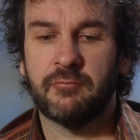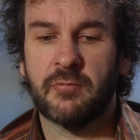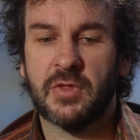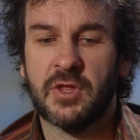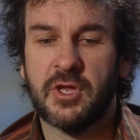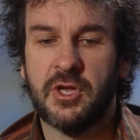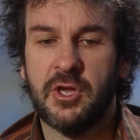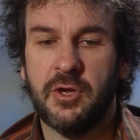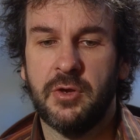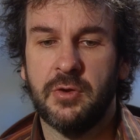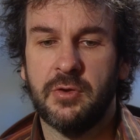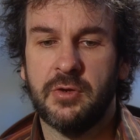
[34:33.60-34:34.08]

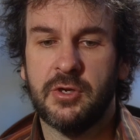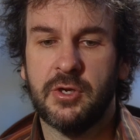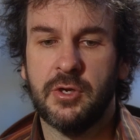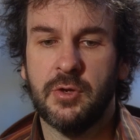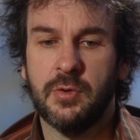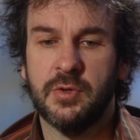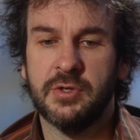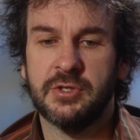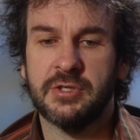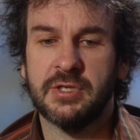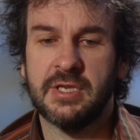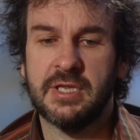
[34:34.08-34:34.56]

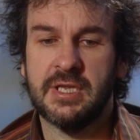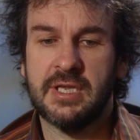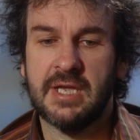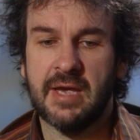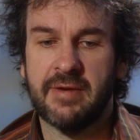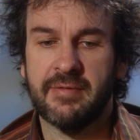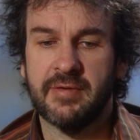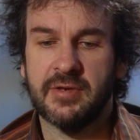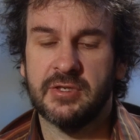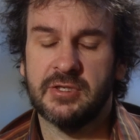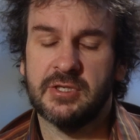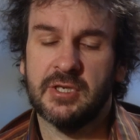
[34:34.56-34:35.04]
cures in the
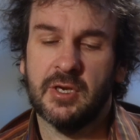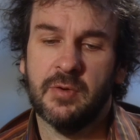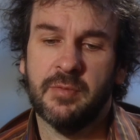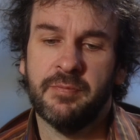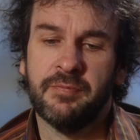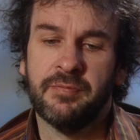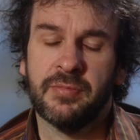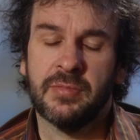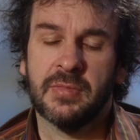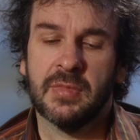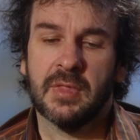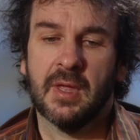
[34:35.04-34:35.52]
oven. So
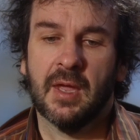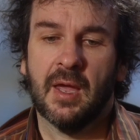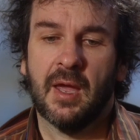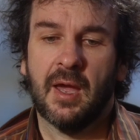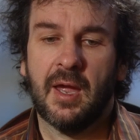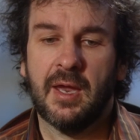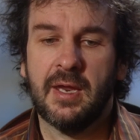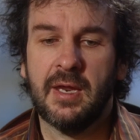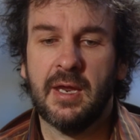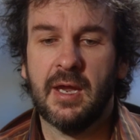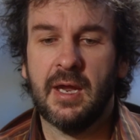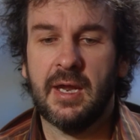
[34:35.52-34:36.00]

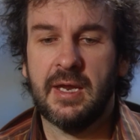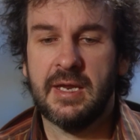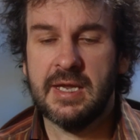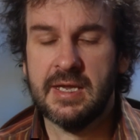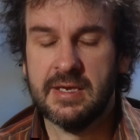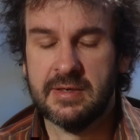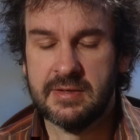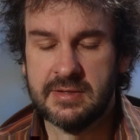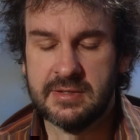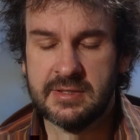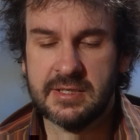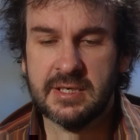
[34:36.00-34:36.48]

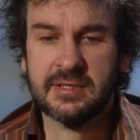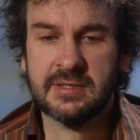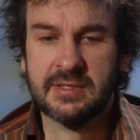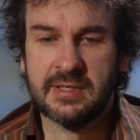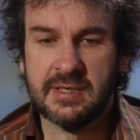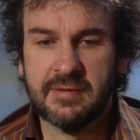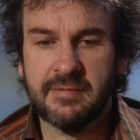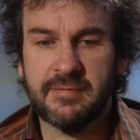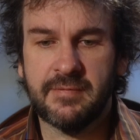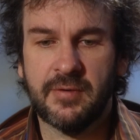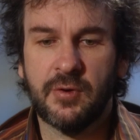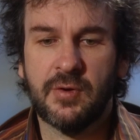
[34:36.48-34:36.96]
just
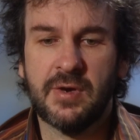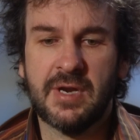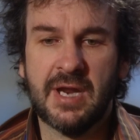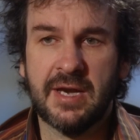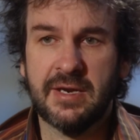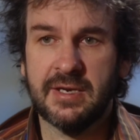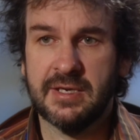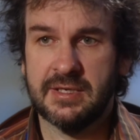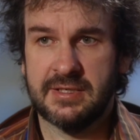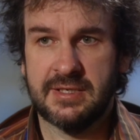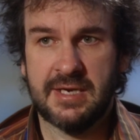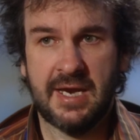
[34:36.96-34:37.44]
very
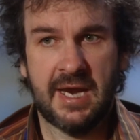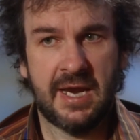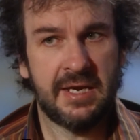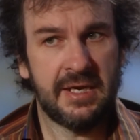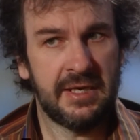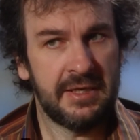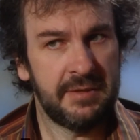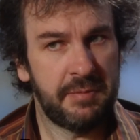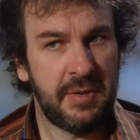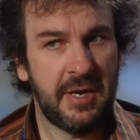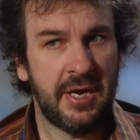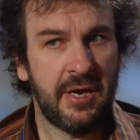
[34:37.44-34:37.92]

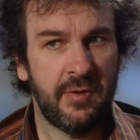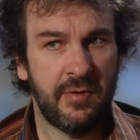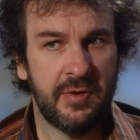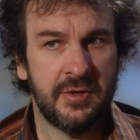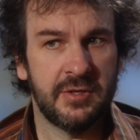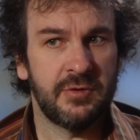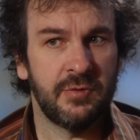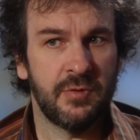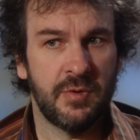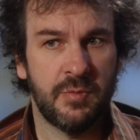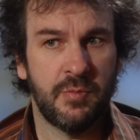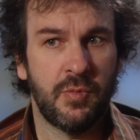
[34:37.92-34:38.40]
understanding
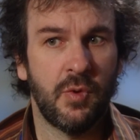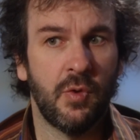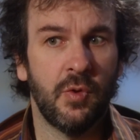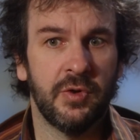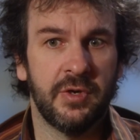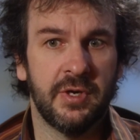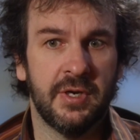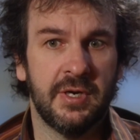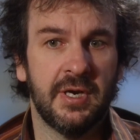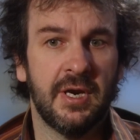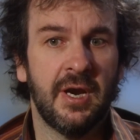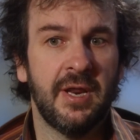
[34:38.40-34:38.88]
parents are
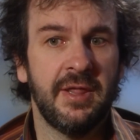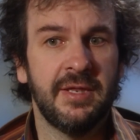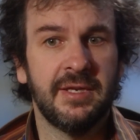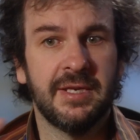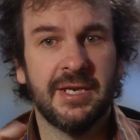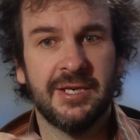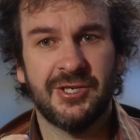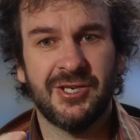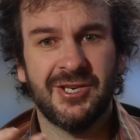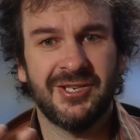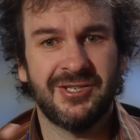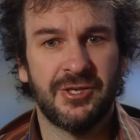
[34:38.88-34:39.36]
important, and I think
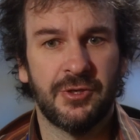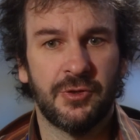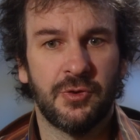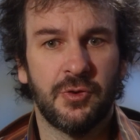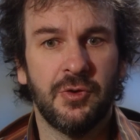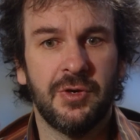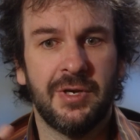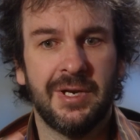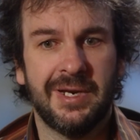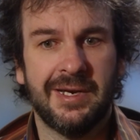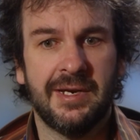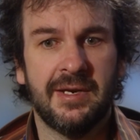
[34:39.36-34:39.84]
that's just a
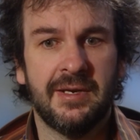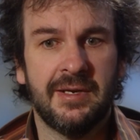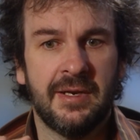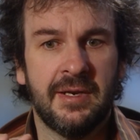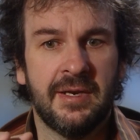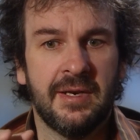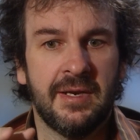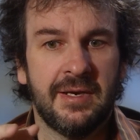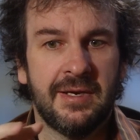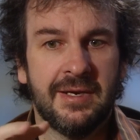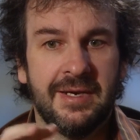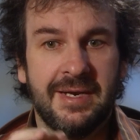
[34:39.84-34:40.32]
good
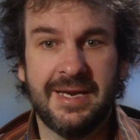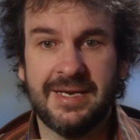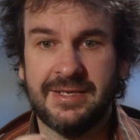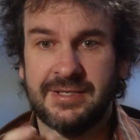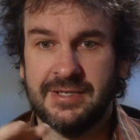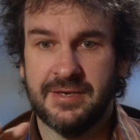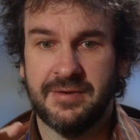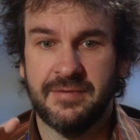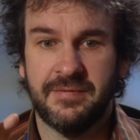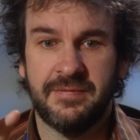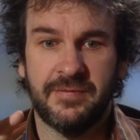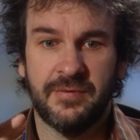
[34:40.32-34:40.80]

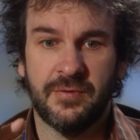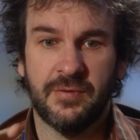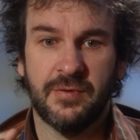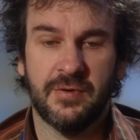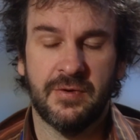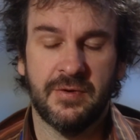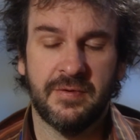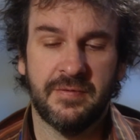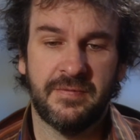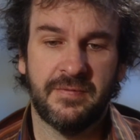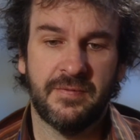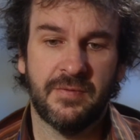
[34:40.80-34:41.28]
lesson
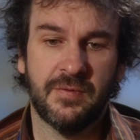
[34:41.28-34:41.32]
for